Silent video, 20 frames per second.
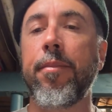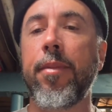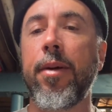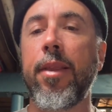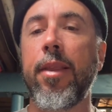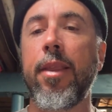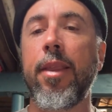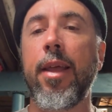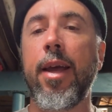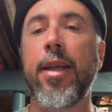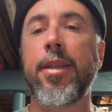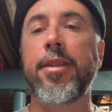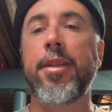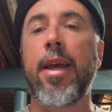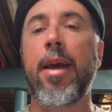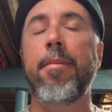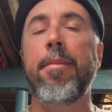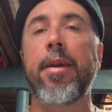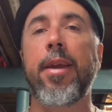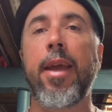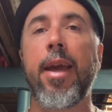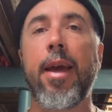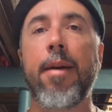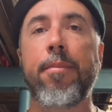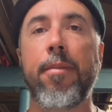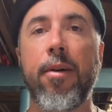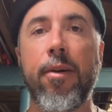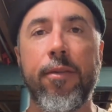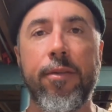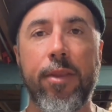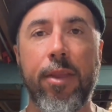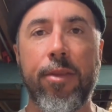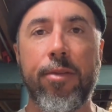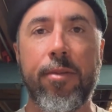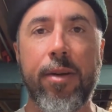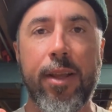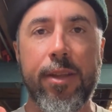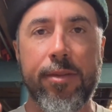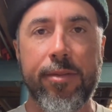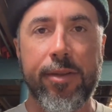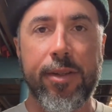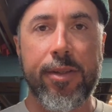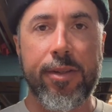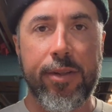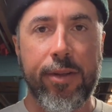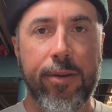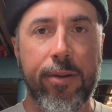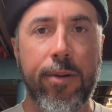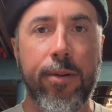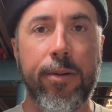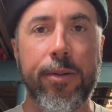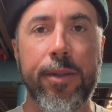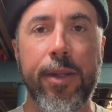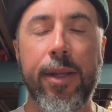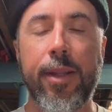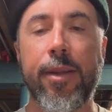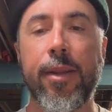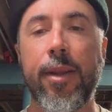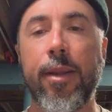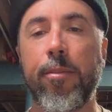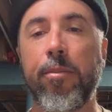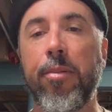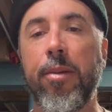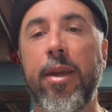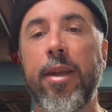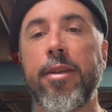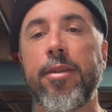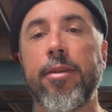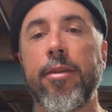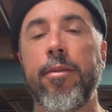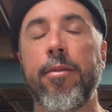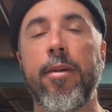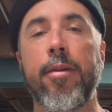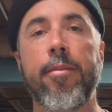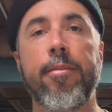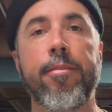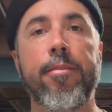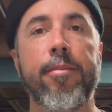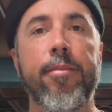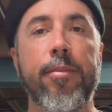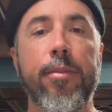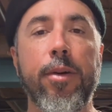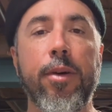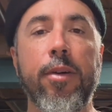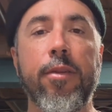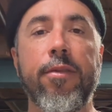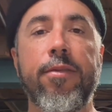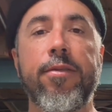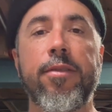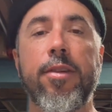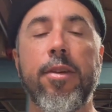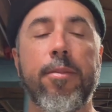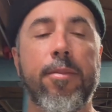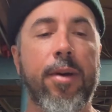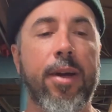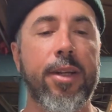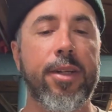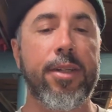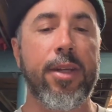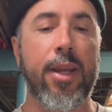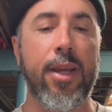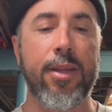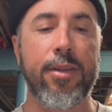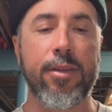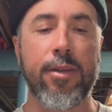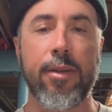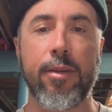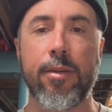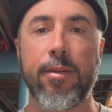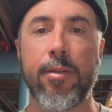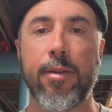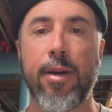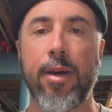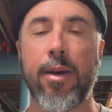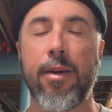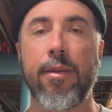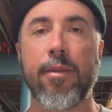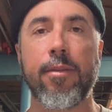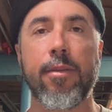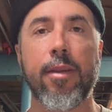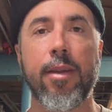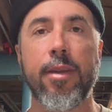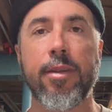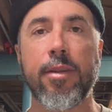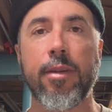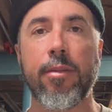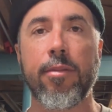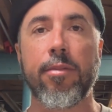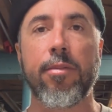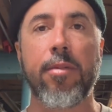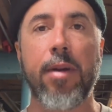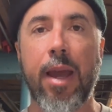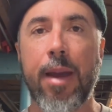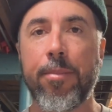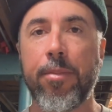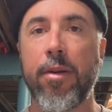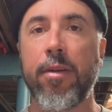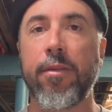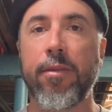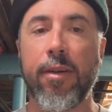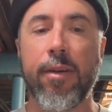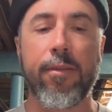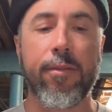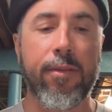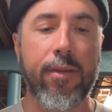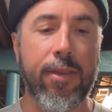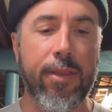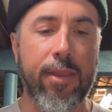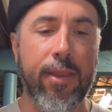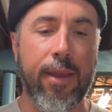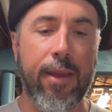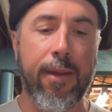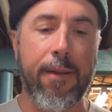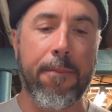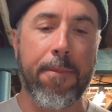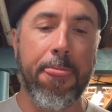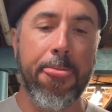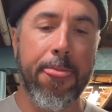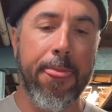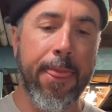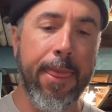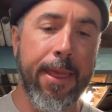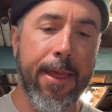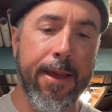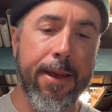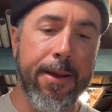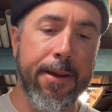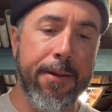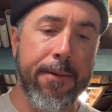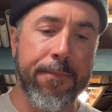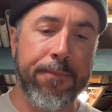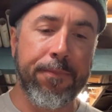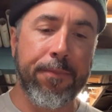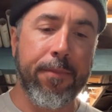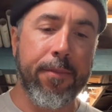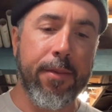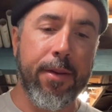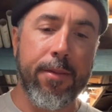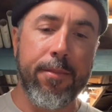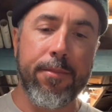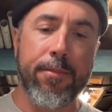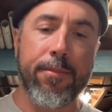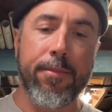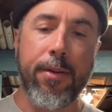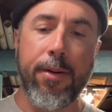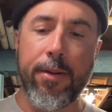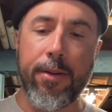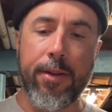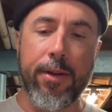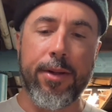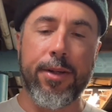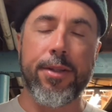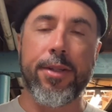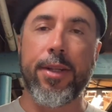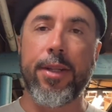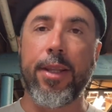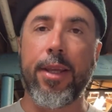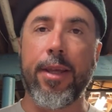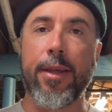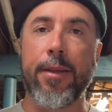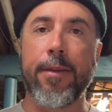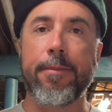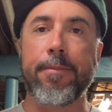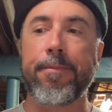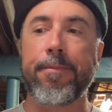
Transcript: But that Zap-A-Gap over the threads will just hold it in place so it won't move too much as you wrap over it with the polar chenille.